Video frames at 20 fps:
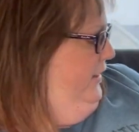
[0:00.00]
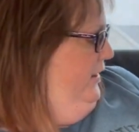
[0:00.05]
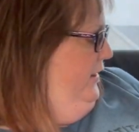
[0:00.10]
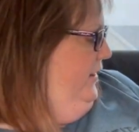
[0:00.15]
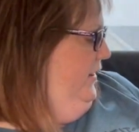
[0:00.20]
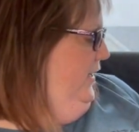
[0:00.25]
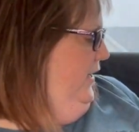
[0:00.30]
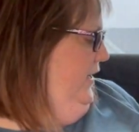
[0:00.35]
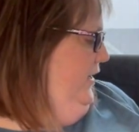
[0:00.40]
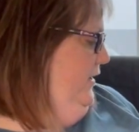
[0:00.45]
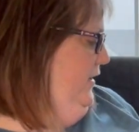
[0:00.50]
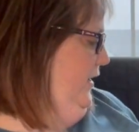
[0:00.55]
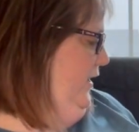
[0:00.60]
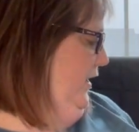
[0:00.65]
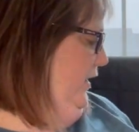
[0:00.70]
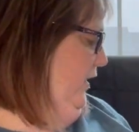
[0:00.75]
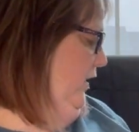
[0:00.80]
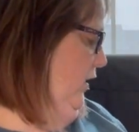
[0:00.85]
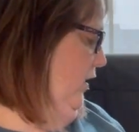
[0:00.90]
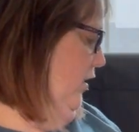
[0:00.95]
think they
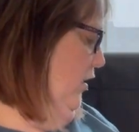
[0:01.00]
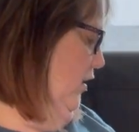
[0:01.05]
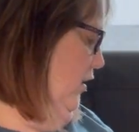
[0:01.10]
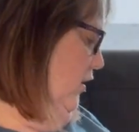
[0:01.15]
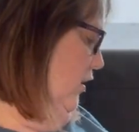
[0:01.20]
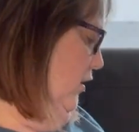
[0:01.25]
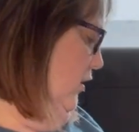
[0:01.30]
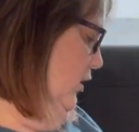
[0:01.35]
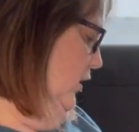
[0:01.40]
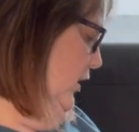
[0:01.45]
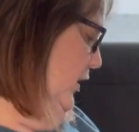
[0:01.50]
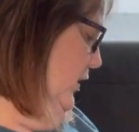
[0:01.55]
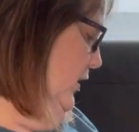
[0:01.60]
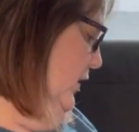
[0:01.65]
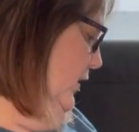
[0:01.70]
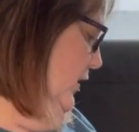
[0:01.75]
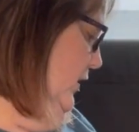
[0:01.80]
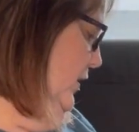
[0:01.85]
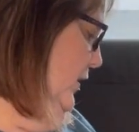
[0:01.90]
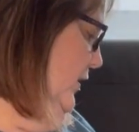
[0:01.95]
are all
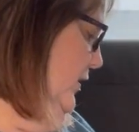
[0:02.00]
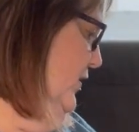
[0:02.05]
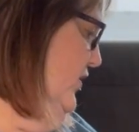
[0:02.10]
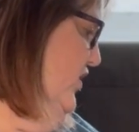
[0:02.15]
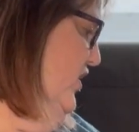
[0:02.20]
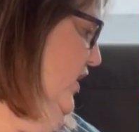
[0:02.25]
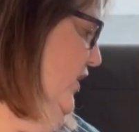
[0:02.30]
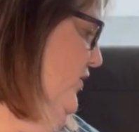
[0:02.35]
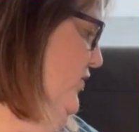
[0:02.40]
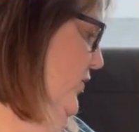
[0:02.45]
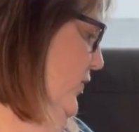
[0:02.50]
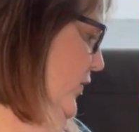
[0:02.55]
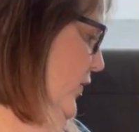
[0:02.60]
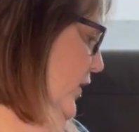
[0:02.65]
gentle